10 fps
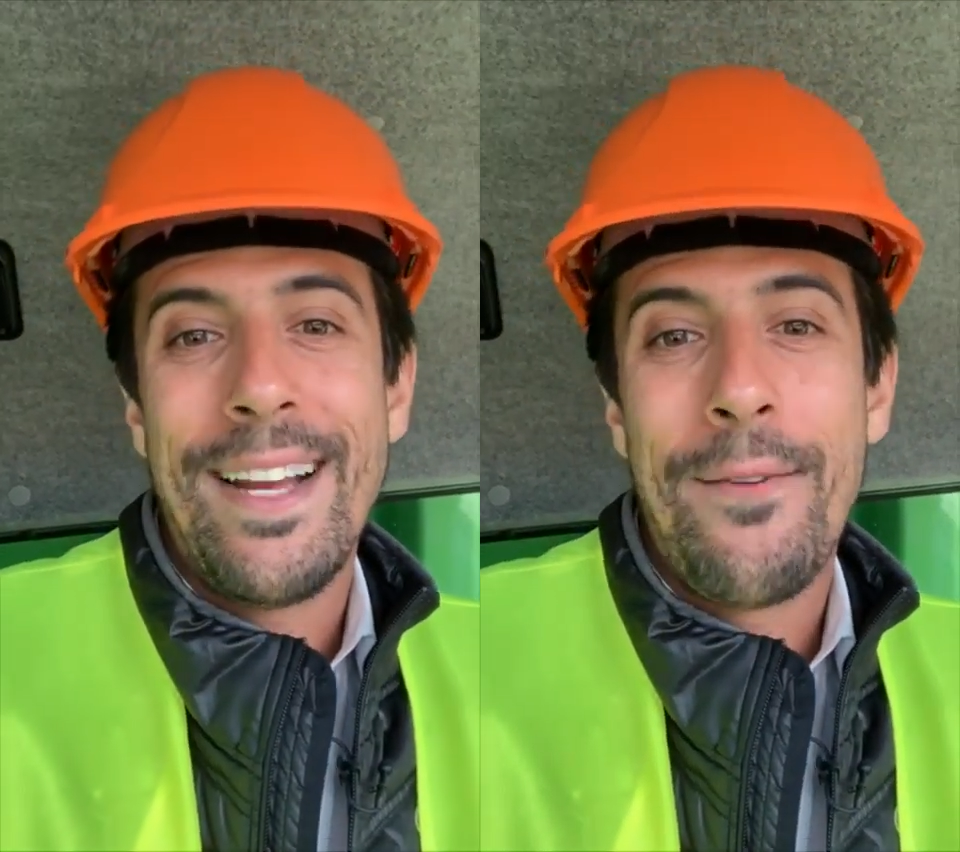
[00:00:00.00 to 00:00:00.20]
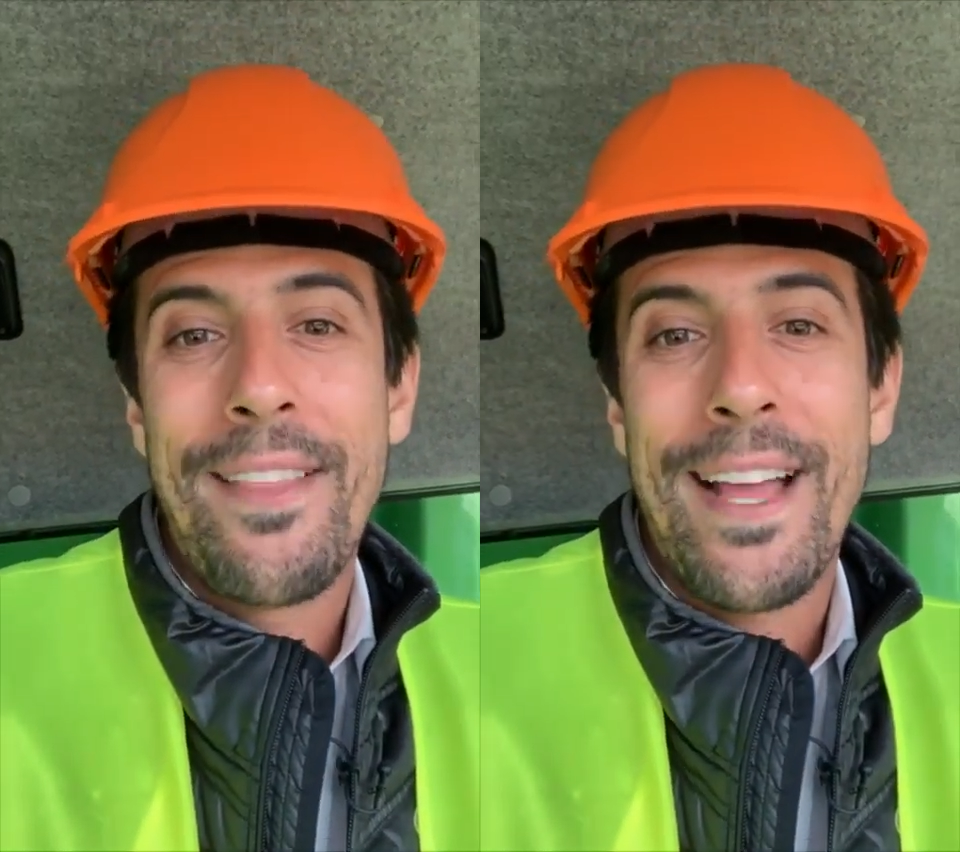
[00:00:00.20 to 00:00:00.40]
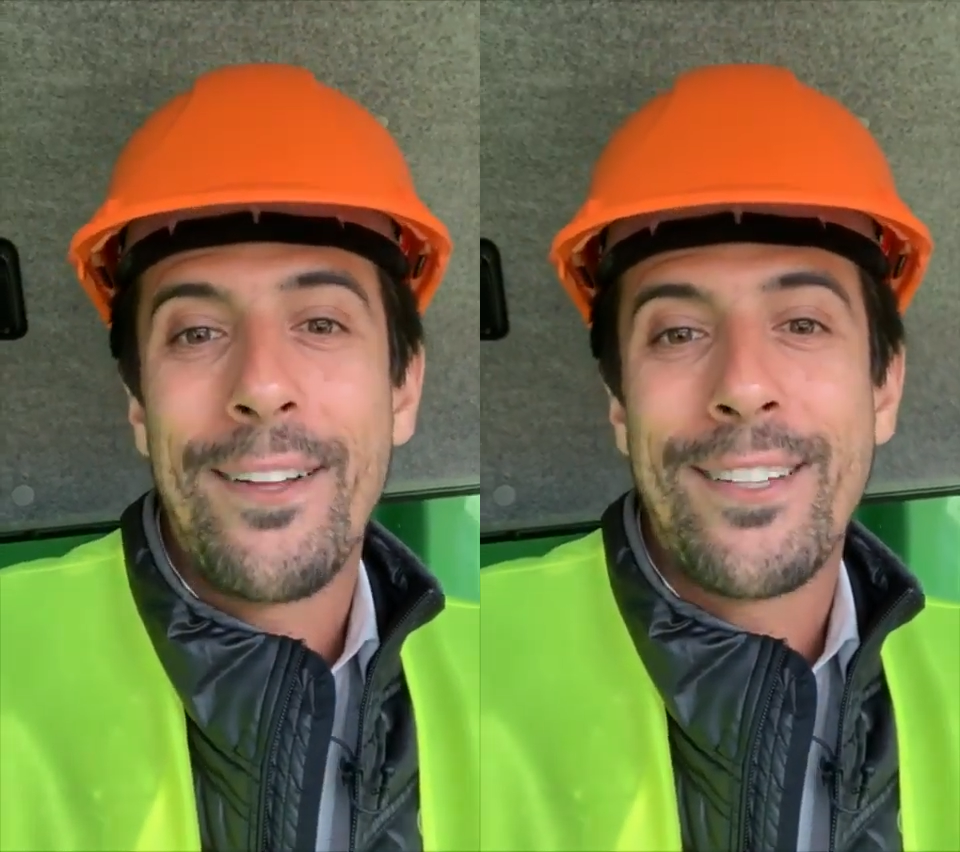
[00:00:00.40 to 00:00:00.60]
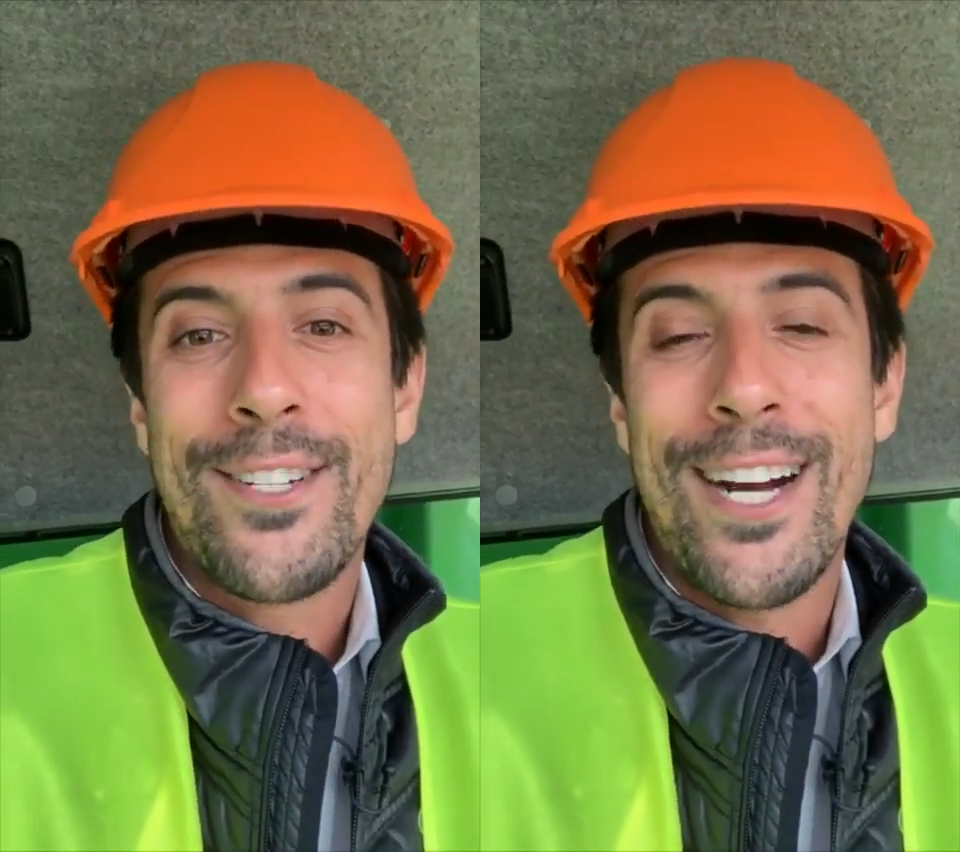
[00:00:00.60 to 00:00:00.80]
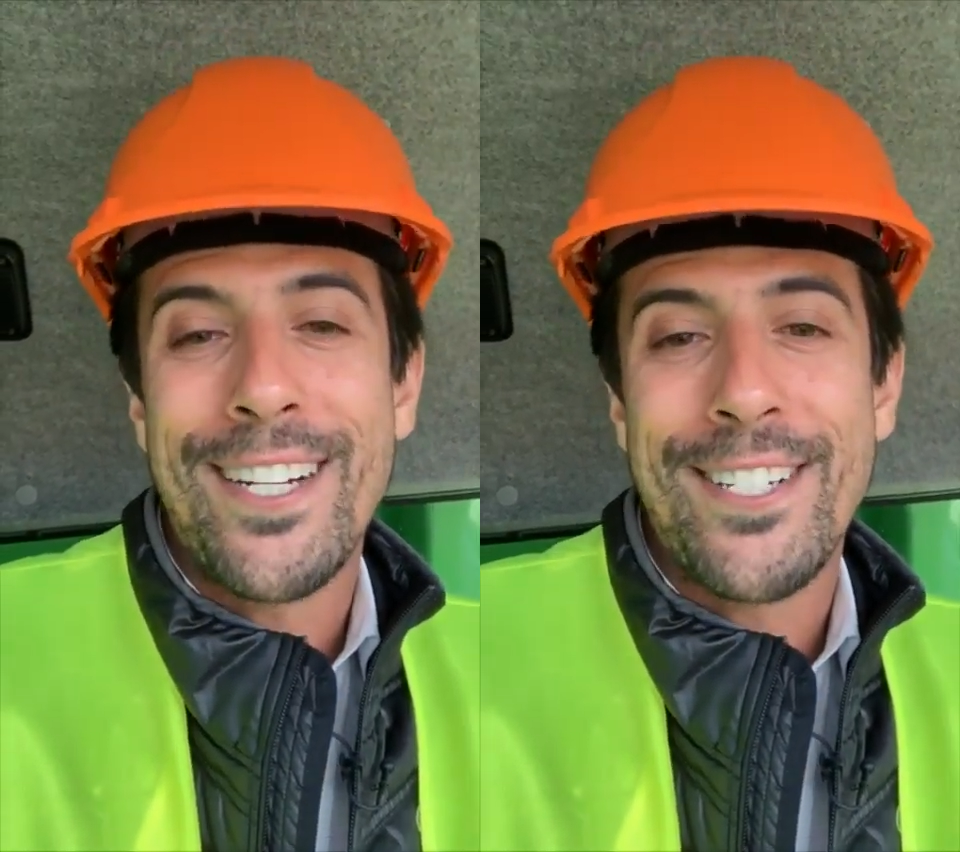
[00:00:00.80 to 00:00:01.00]
without
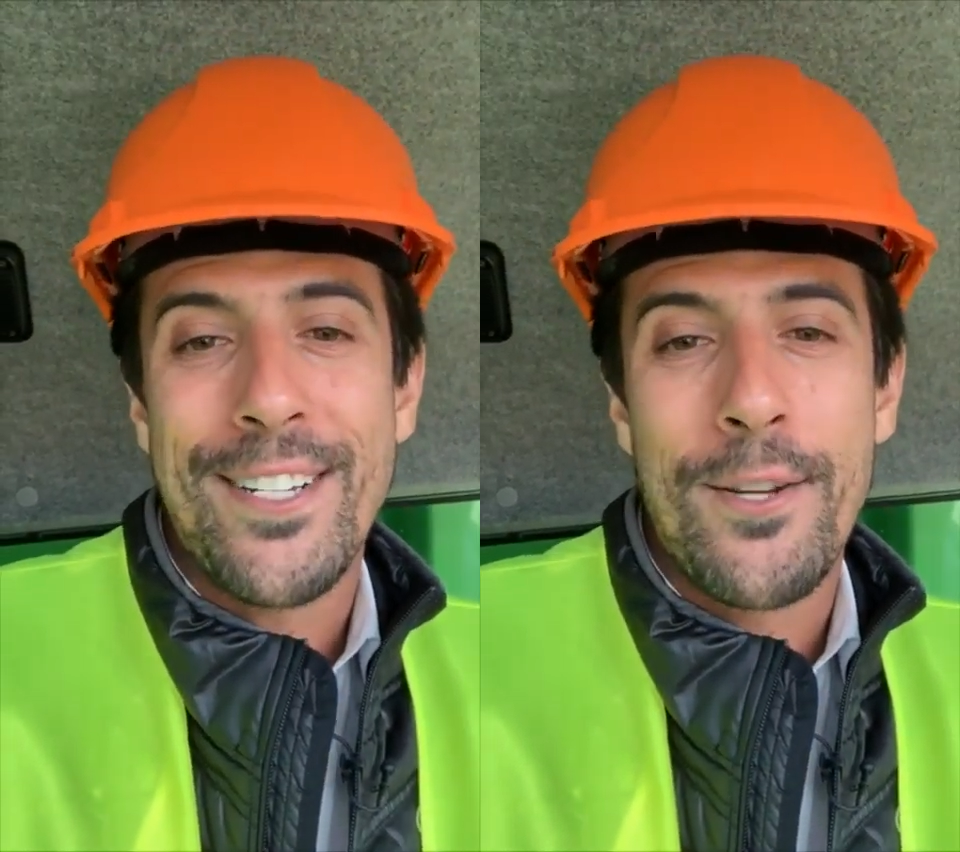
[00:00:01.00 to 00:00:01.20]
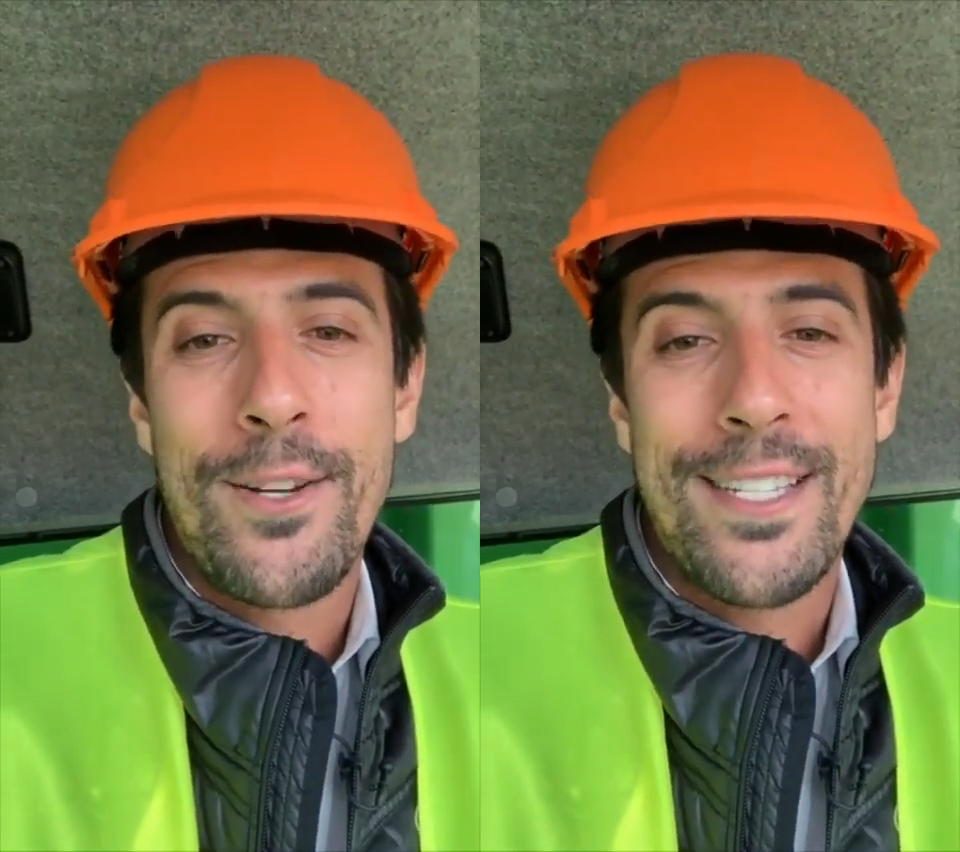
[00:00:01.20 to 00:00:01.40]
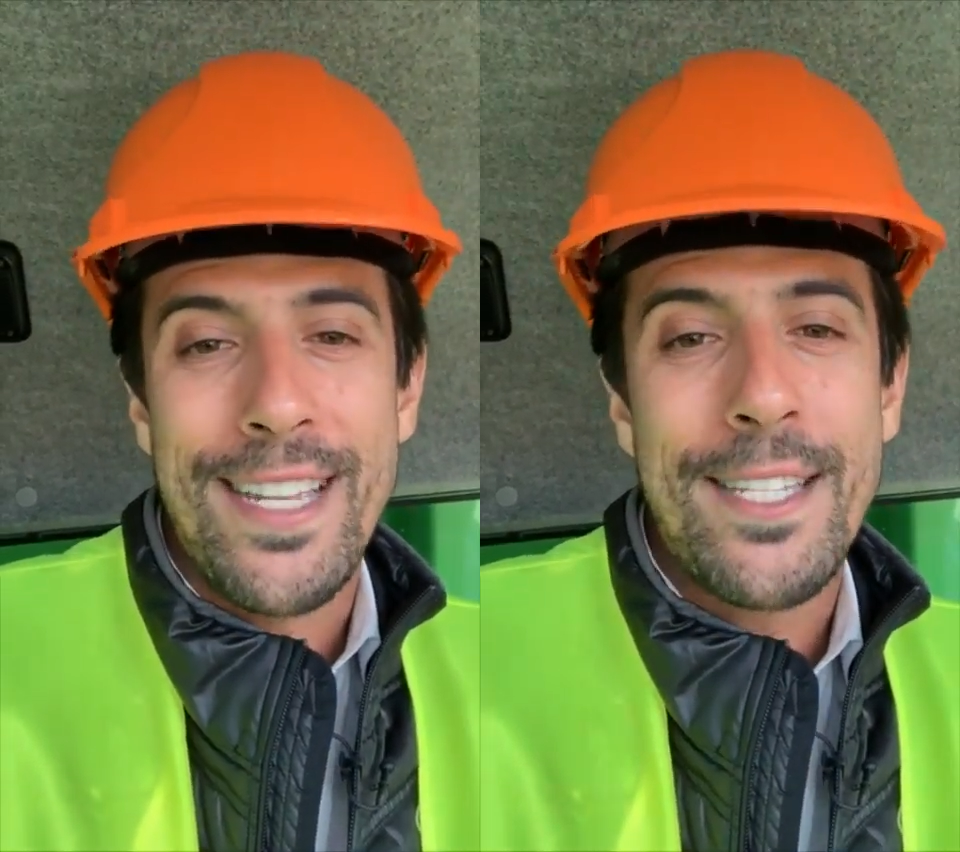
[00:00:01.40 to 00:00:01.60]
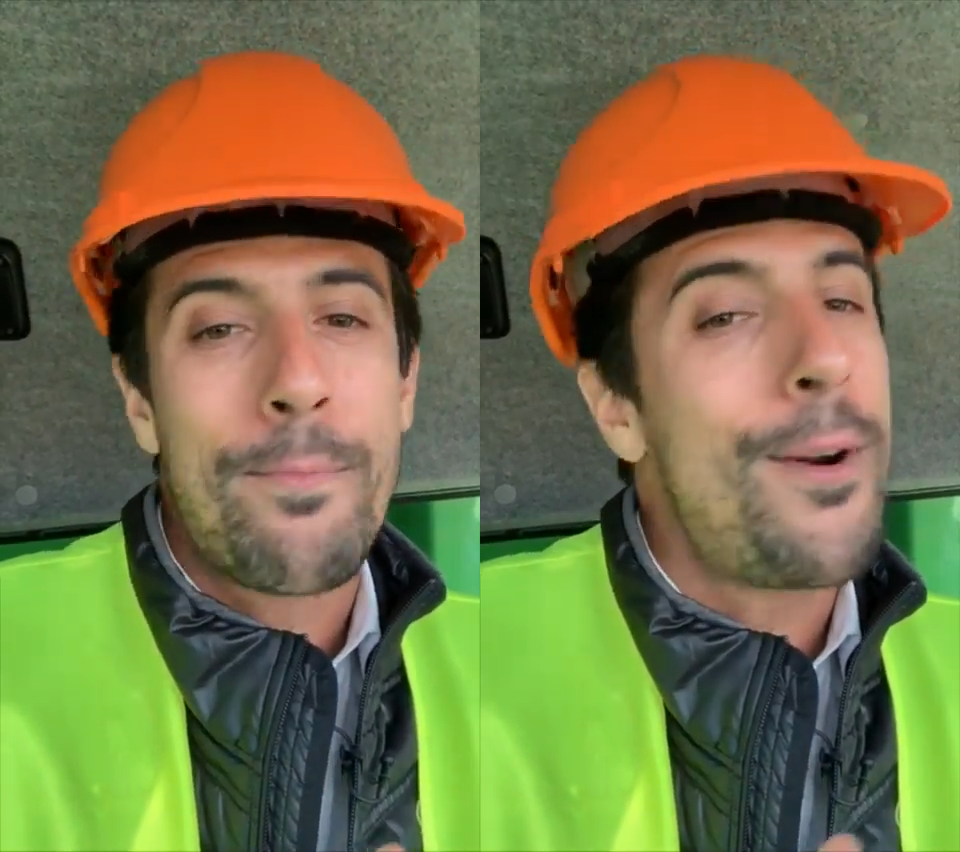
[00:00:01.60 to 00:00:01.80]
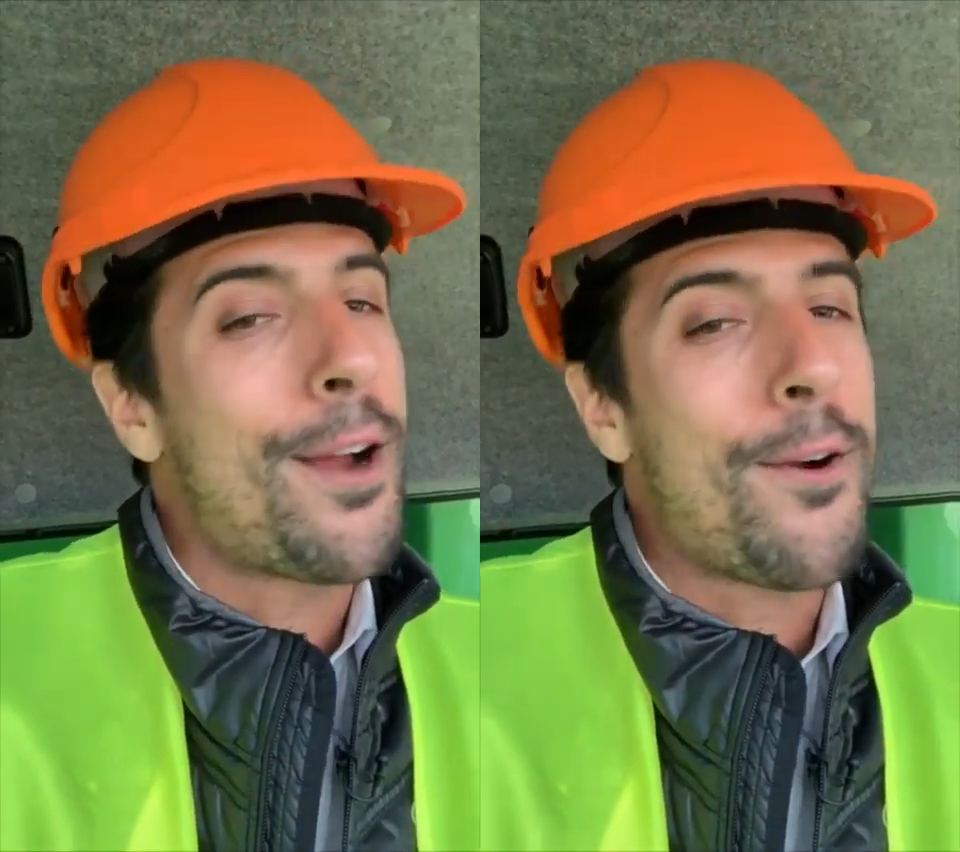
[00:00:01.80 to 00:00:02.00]
charging. So it's
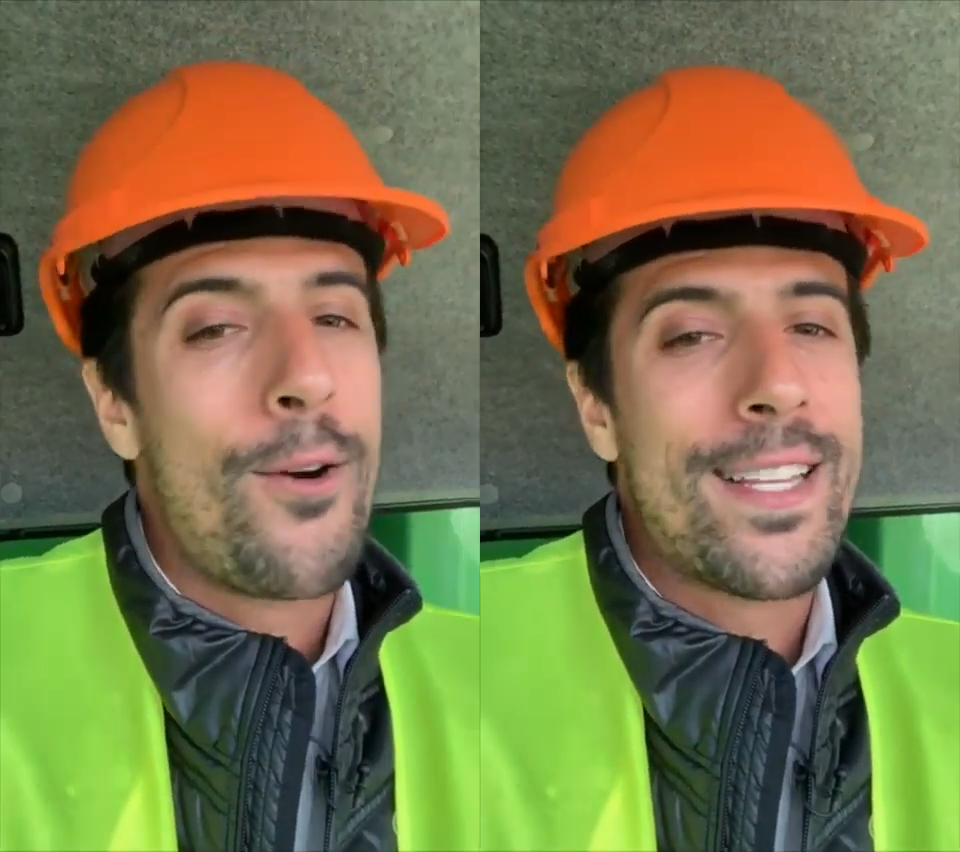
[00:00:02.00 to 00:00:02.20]
pretty cool.